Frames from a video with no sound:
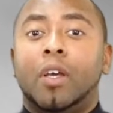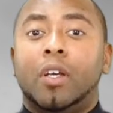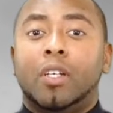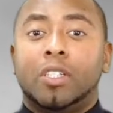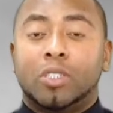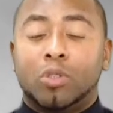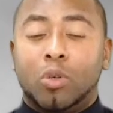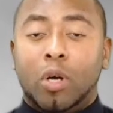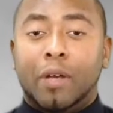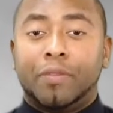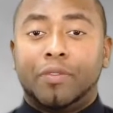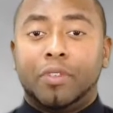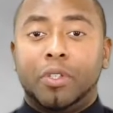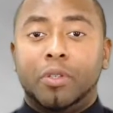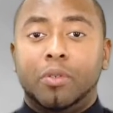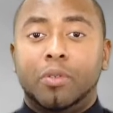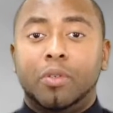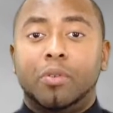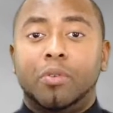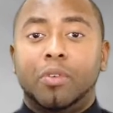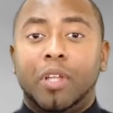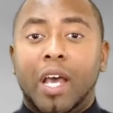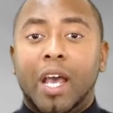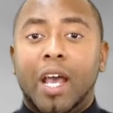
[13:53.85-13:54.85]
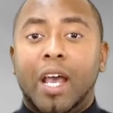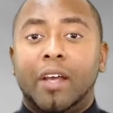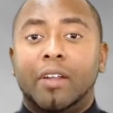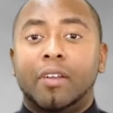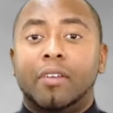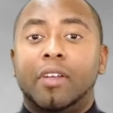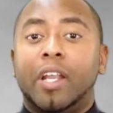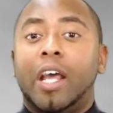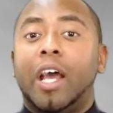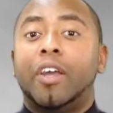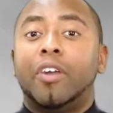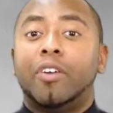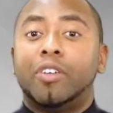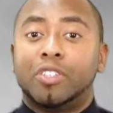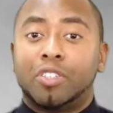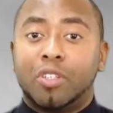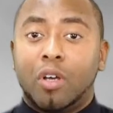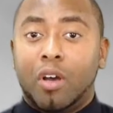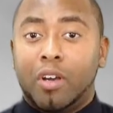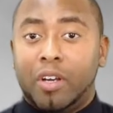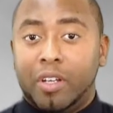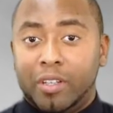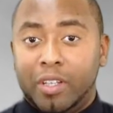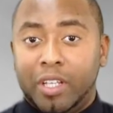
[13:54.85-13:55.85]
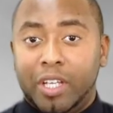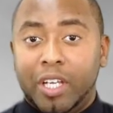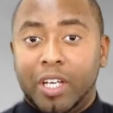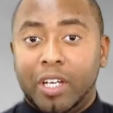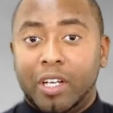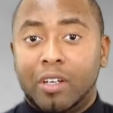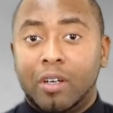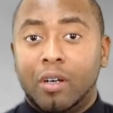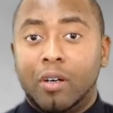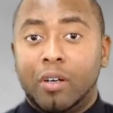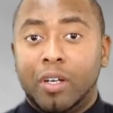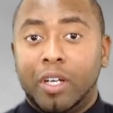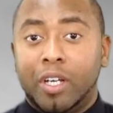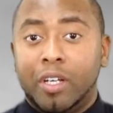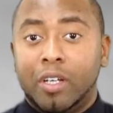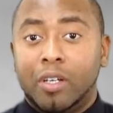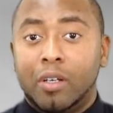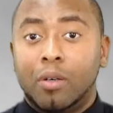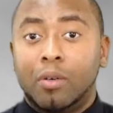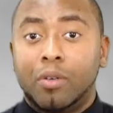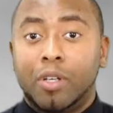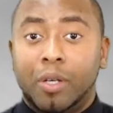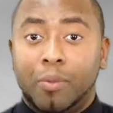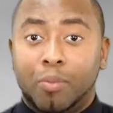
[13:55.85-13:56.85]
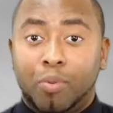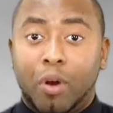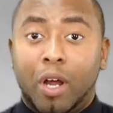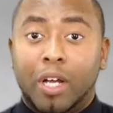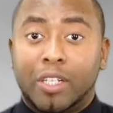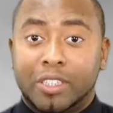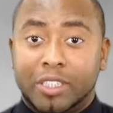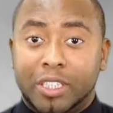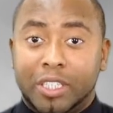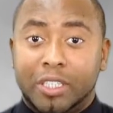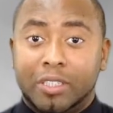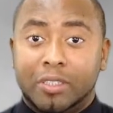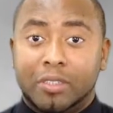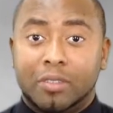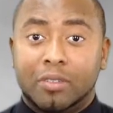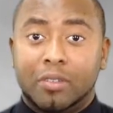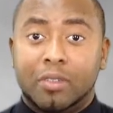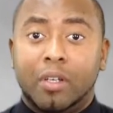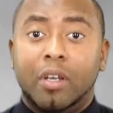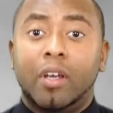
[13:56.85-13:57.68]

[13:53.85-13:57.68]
So after you do that, now you're starting the encoding process.